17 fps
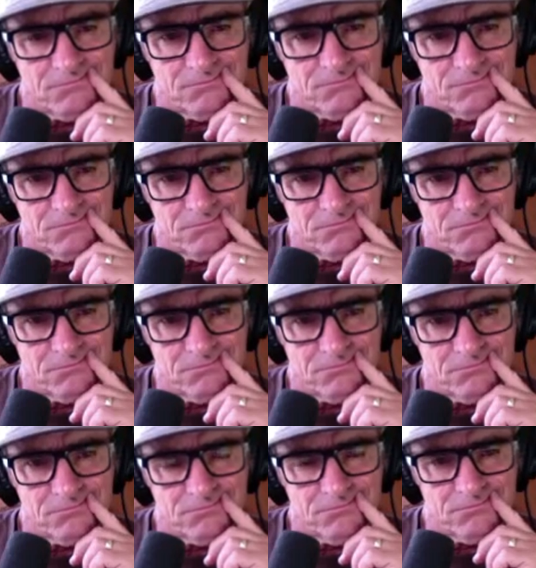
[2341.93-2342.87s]

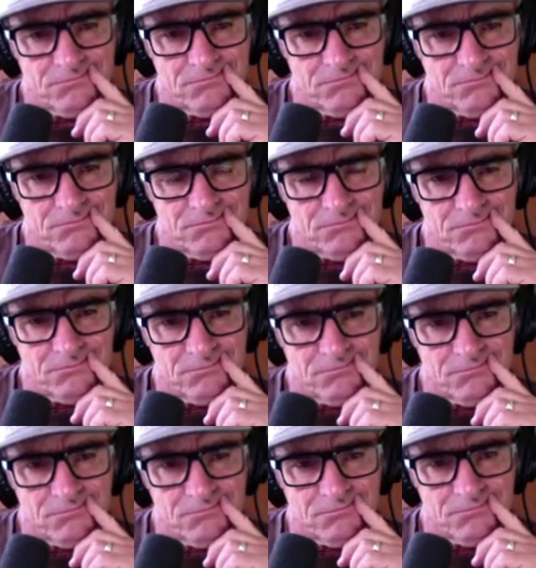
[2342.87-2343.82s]

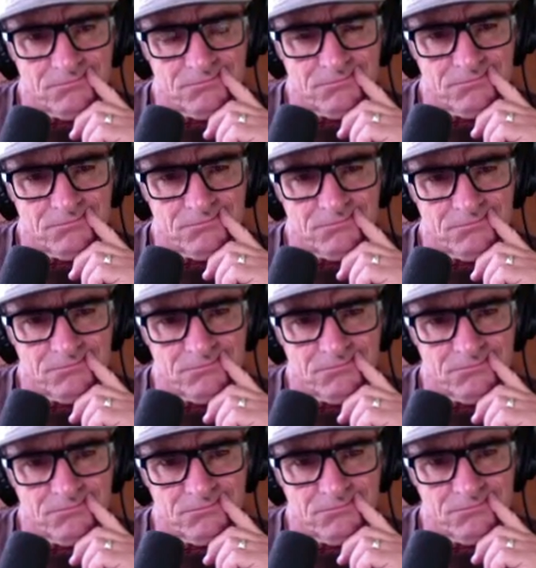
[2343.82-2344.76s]

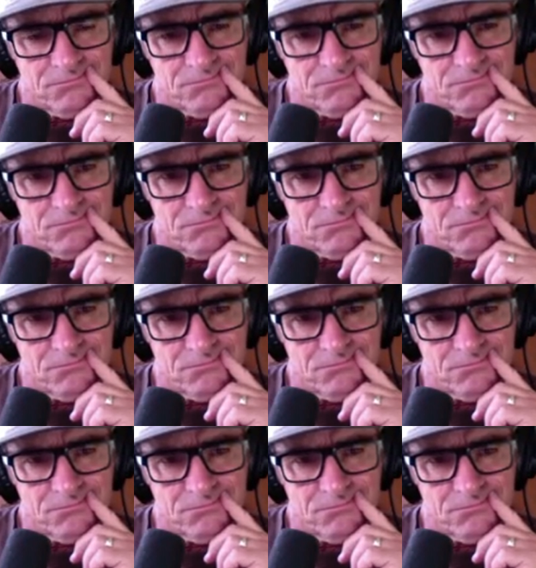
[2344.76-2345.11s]
[no speech]